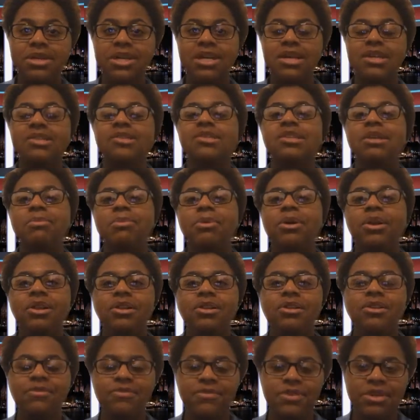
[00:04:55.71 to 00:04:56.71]
because they put
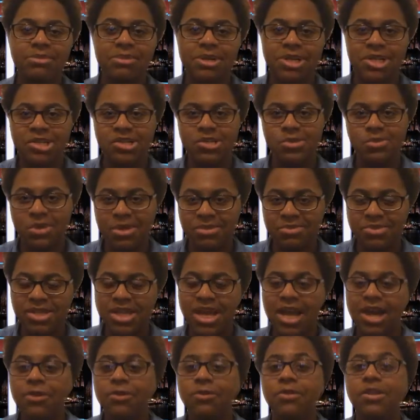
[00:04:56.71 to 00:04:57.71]
it on Funimation's
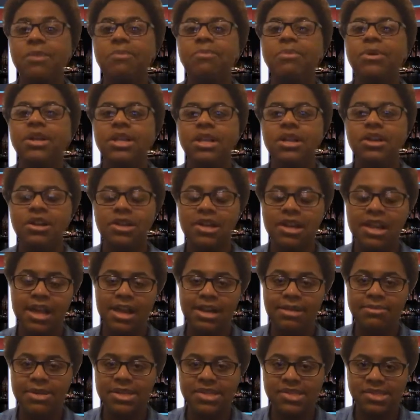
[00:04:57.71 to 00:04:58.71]
website or they put it on an
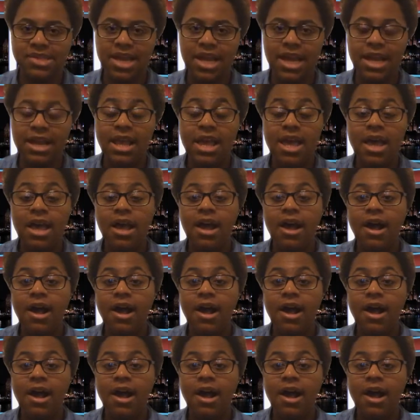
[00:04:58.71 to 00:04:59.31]
anime site,